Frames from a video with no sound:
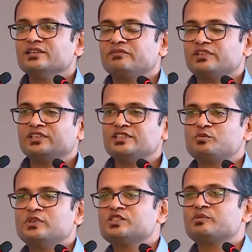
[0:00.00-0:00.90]
whether this
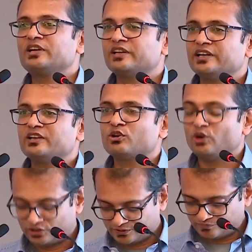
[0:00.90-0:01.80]
business plan is great or
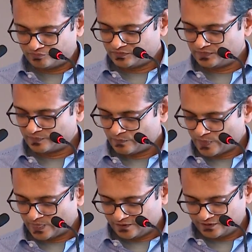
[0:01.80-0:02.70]
not,
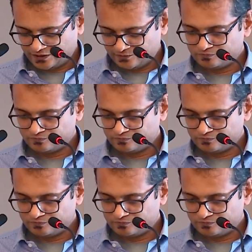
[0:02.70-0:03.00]
right?